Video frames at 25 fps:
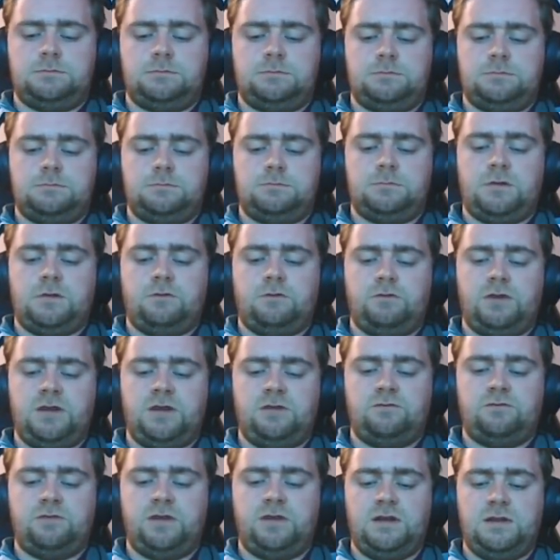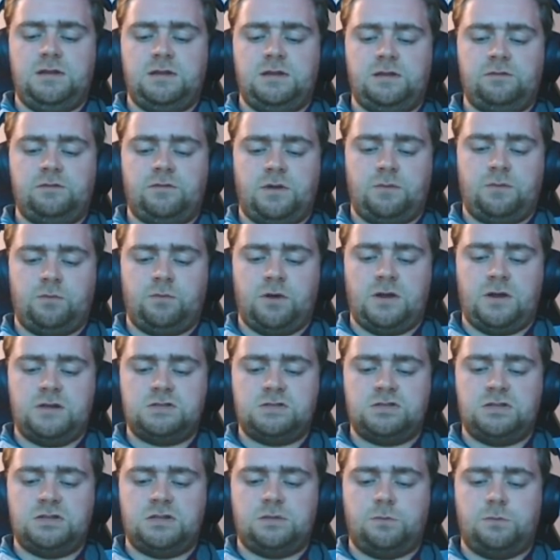Not really feeling the
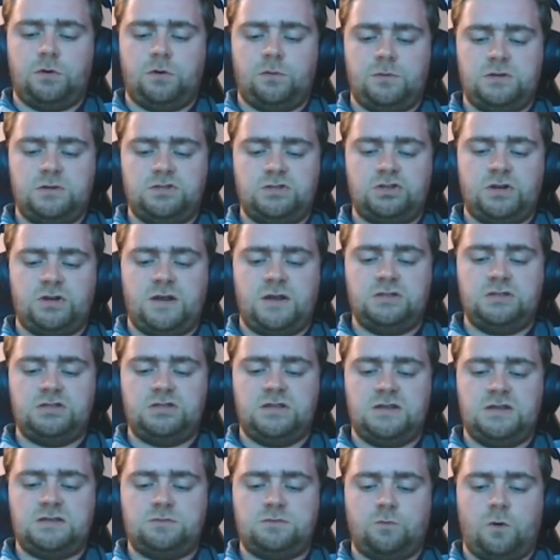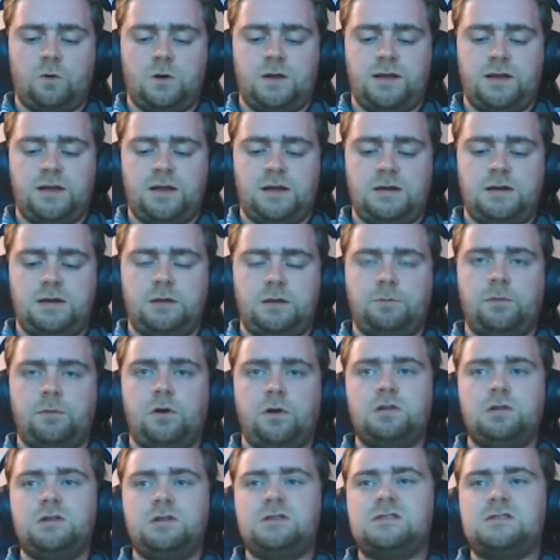vibration at the moment. Strangely, it's more like a little
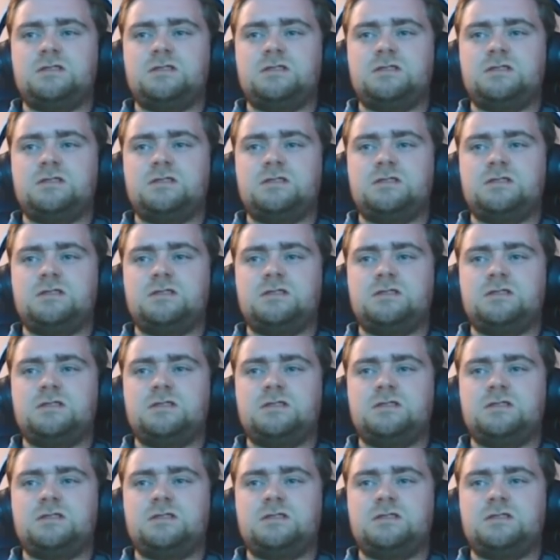pulse.